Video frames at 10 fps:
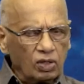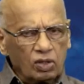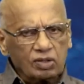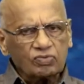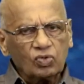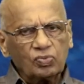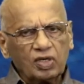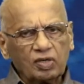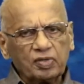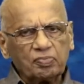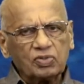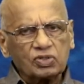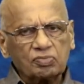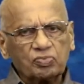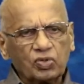find a lot of good
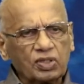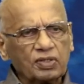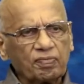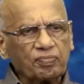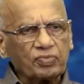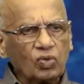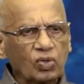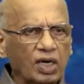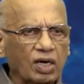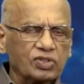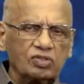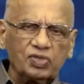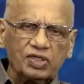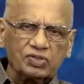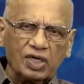people supporting, going
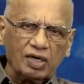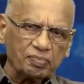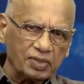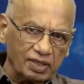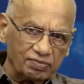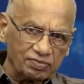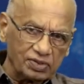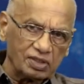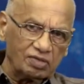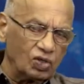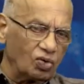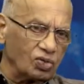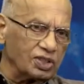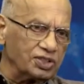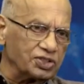out of the way to help. I have given
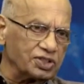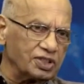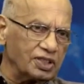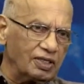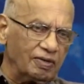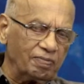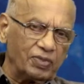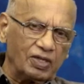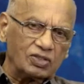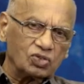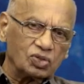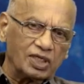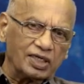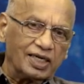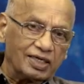all the list.
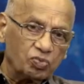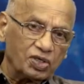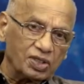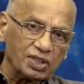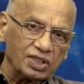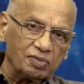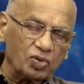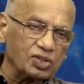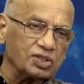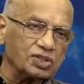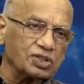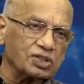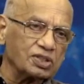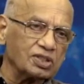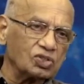So that networking, the
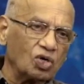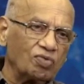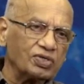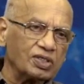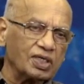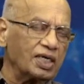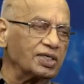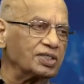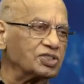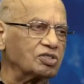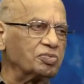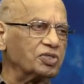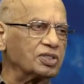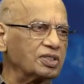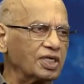importance is often
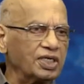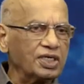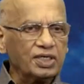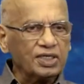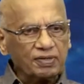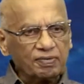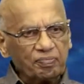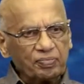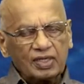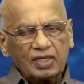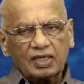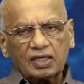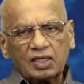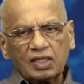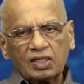underestimated in India.
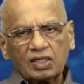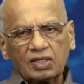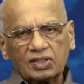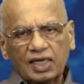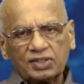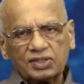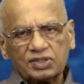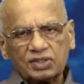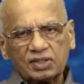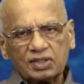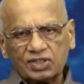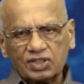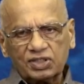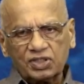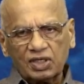That is
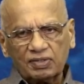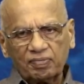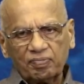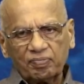essential.